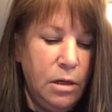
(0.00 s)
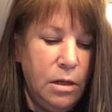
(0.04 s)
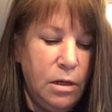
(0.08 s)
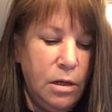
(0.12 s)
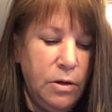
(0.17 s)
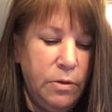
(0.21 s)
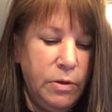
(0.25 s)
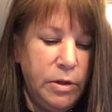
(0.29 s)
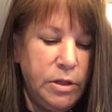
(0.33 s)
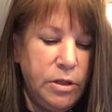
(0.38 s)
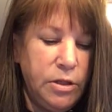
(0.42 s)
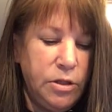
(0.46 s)
Now
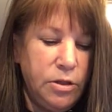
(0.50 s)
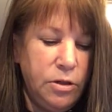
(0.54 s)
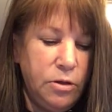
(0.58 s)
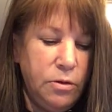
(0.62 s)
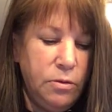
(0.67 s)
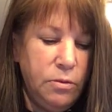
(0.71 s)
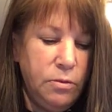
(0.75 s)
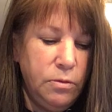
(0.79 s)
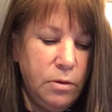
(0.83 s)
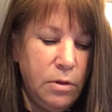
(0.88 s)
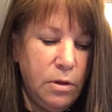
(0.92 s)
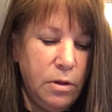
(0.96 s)
I
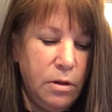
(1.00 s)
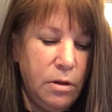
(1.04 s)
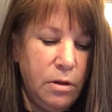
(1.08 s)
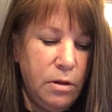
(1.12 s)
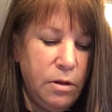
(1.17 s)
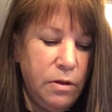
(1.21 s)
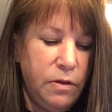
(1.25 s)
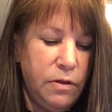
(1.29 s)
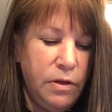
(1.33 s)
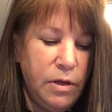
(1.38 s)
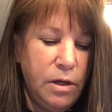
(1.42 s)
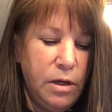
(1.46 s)
don't
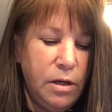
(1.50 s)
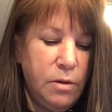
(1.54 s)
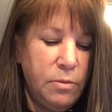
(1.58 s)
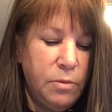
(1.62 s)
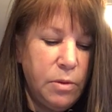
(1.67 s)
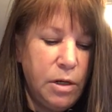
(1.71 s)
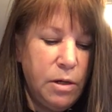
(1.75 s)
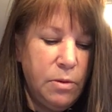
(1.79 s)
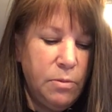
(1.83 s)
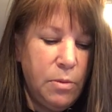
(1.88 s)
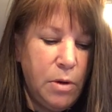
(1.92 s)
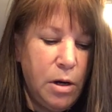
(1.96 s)
think I'm going
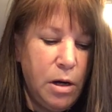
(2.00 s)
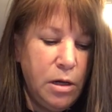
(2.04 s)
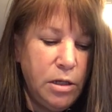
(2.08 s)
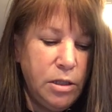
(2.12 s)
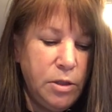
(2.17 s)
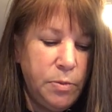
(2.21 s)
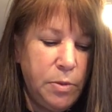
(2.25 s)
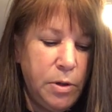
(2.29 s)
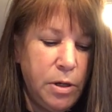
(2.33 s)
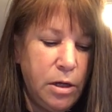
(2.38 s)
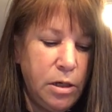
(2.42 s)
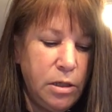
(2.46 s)
to Mod
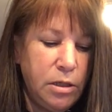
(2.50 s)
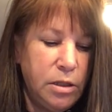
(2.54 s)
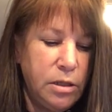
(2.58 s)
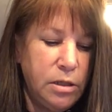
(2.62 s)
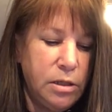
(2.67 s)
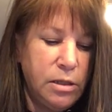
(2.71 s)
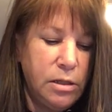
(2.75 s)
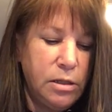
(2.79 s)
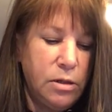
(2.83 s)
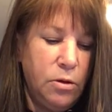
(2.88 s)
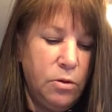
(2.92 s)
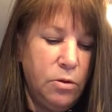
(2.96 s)
Podge
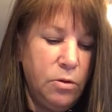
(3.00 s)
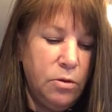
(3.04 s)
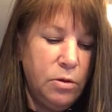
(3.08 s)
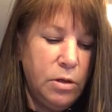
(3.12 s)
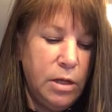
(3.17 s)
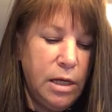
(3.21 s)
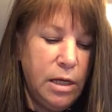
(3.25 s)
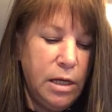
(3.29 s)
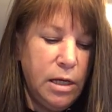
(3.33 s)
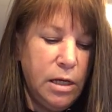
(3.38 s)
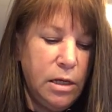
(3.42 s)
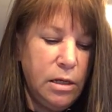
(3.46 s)
this whole
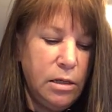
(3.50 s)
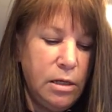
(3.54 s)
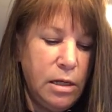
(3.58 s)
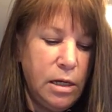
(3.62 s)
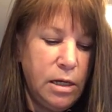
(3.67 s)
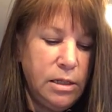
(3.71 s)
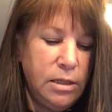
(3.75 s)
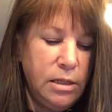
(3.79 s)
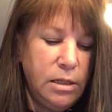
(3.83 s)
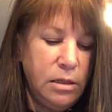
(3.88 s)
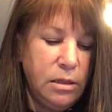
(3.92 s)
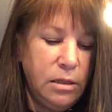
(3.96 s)
can. I
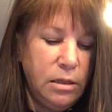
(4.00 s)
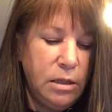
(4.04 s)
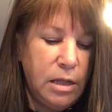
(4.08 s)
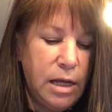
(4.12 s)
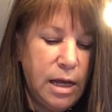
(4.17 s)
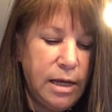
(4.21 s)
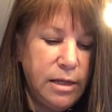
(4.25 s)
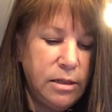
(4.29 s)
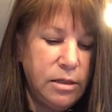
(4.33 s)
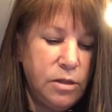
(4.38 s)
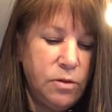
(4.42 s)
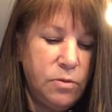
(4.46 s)
did the
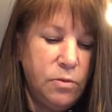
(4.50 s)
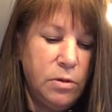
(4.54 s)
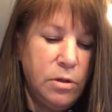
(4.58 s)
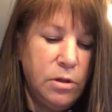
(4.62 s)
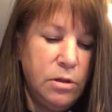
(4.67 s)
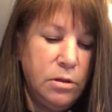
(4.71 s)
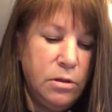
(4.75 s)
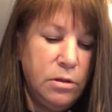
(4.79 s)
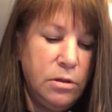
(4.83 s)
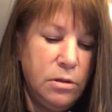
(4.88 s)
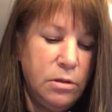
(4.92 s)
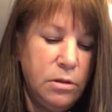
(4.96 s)
last one.